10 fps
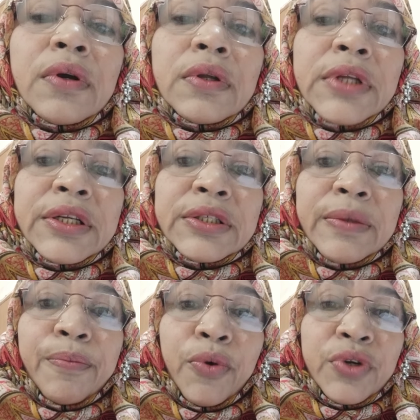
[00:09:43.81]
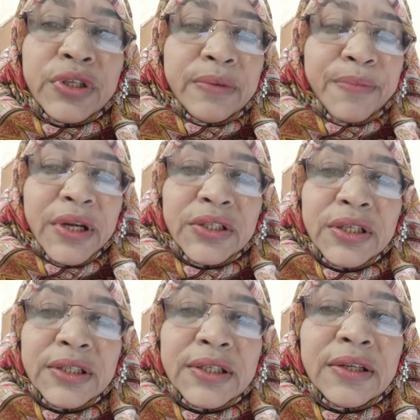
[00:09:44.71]
There is a body temperature
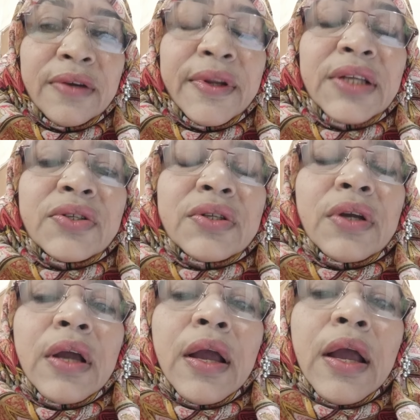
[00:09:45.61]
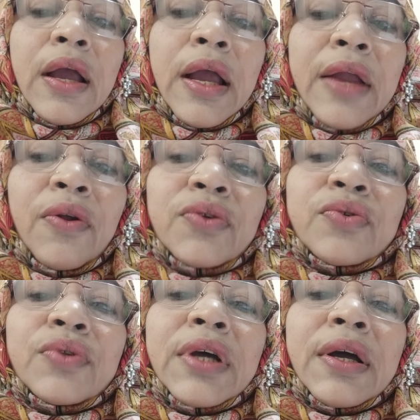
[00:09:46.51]
is increased, and also
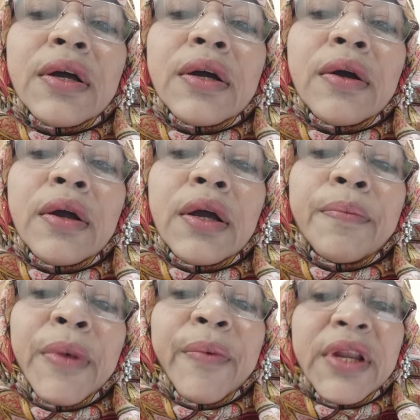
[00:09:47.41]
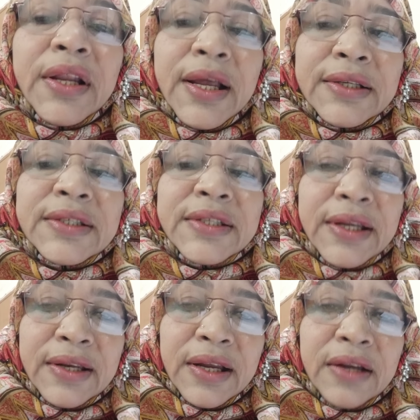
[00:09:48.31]
the mammary gland is
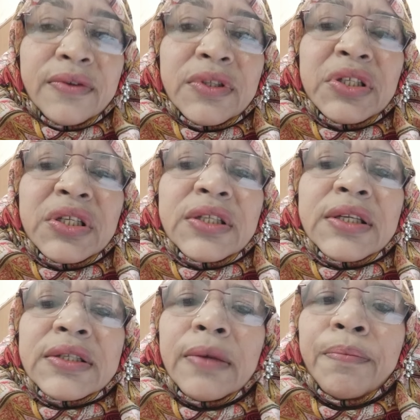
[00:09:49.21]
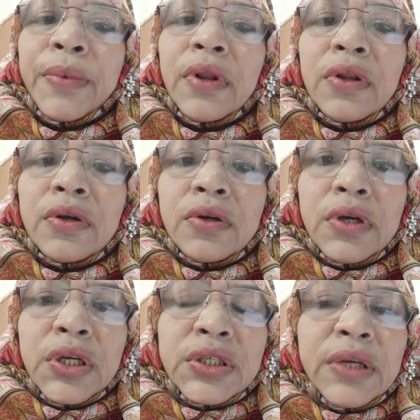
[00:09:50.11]
tender. This is the simple
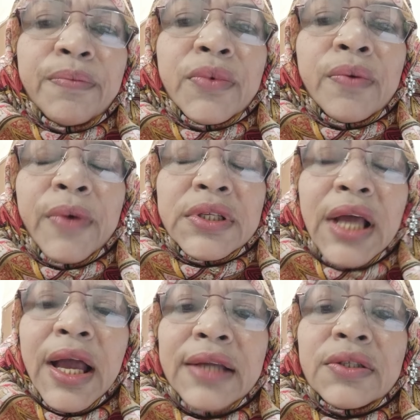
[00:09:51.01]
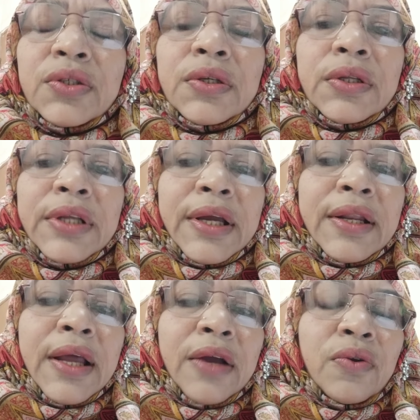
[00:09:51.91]
symptom or signs they can
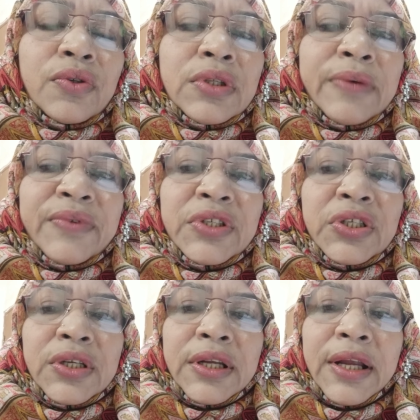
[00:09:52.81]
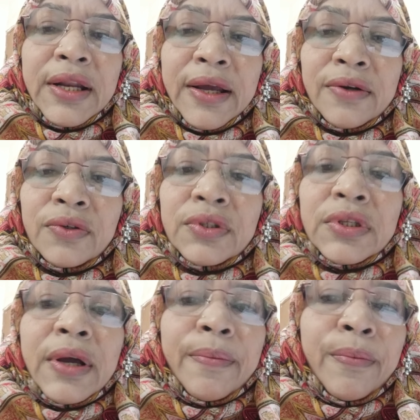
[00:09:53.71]
diagnose. The physician can diagnose
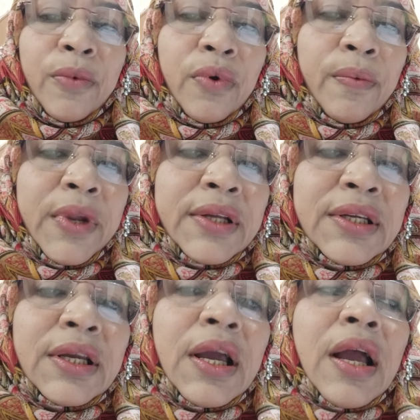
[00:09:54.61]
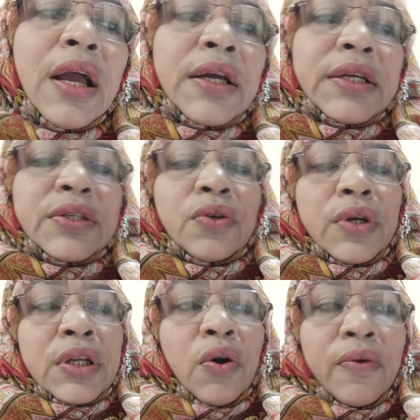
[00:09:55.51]
the lady is
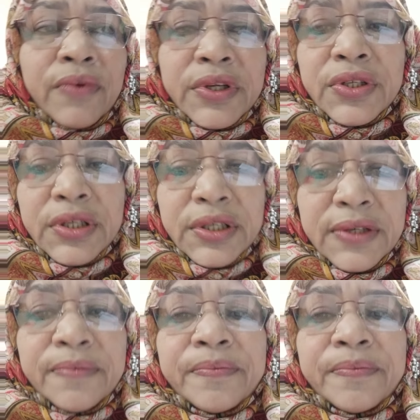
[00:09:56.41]
in ovulatory.